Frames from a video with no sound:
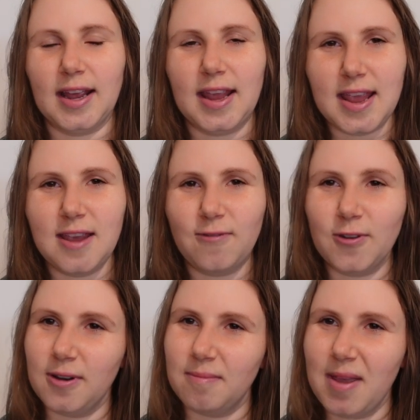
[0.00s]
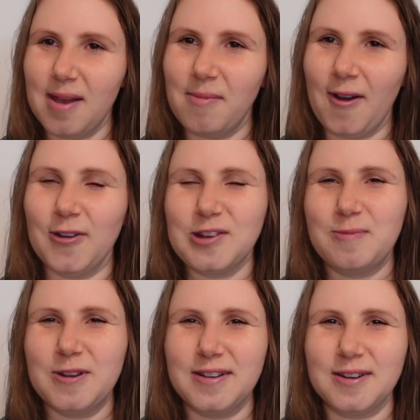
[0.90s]
Even me and my
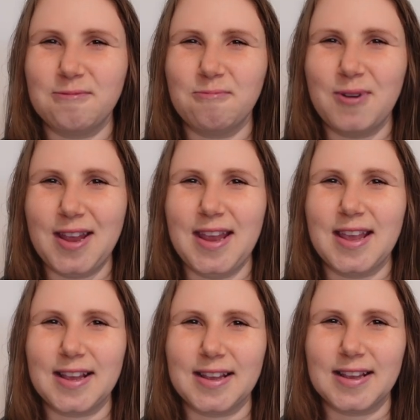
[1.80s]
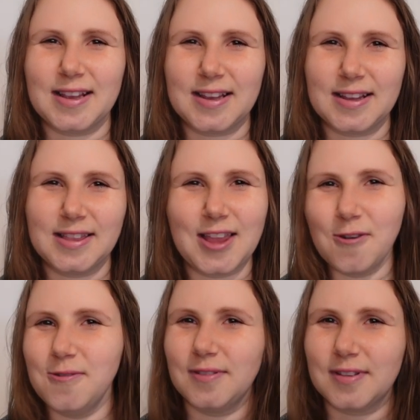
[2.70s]
husband, we
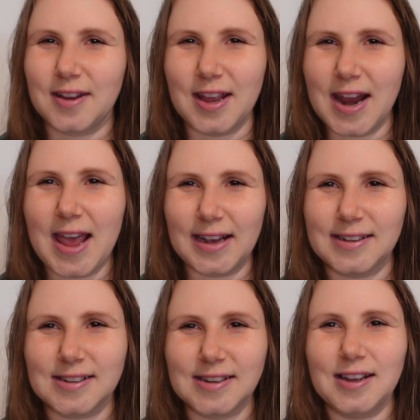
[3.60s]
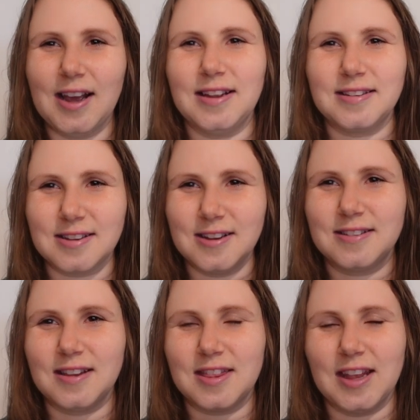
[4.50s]
don't connect at
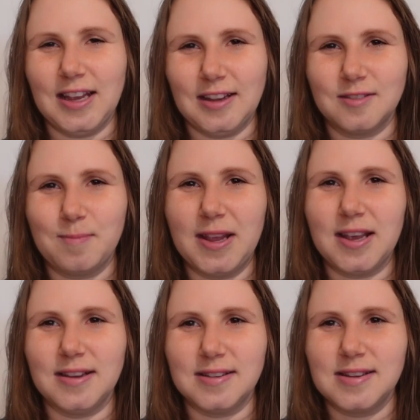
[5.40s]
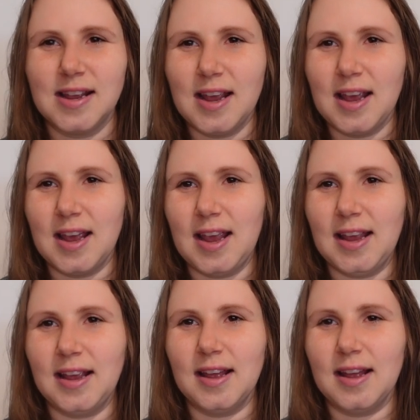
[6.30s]
certain things, because
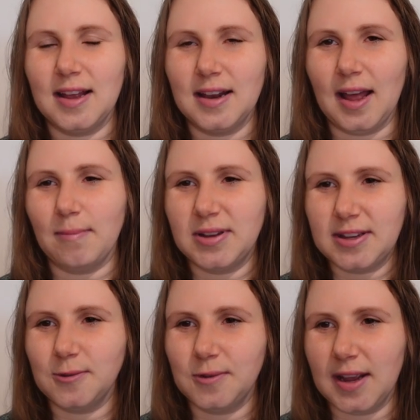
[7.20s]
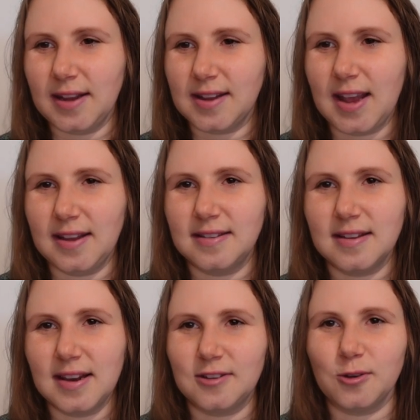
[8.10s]
Matilda is his
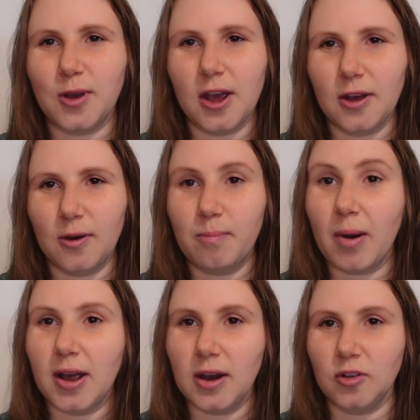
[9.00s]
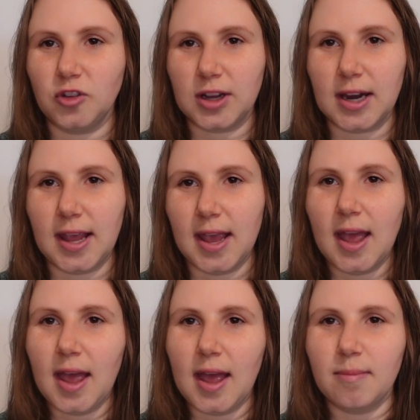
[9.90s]
little girl biologically.
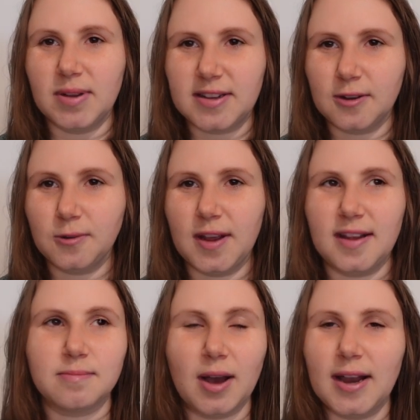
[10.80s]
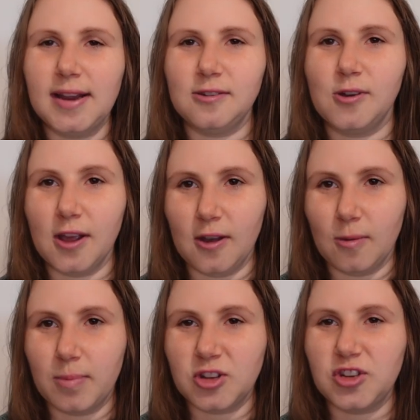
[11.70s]
Matilda is my little girl,
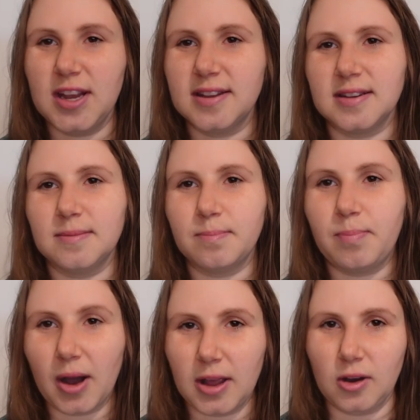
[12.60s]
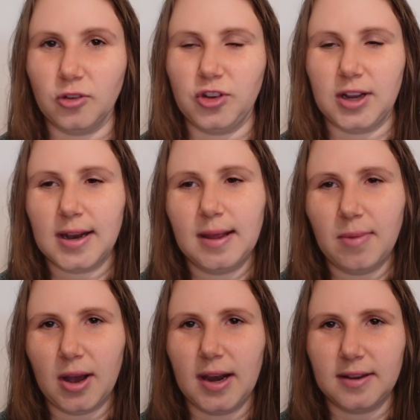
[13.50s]
but she isn't biologically
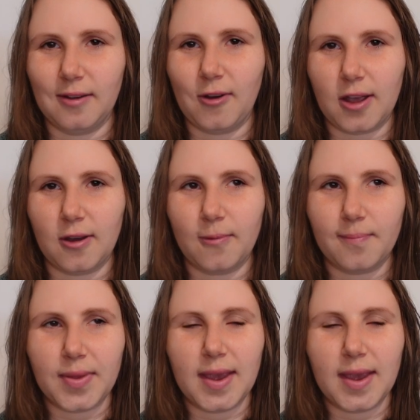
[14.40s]
my little girl.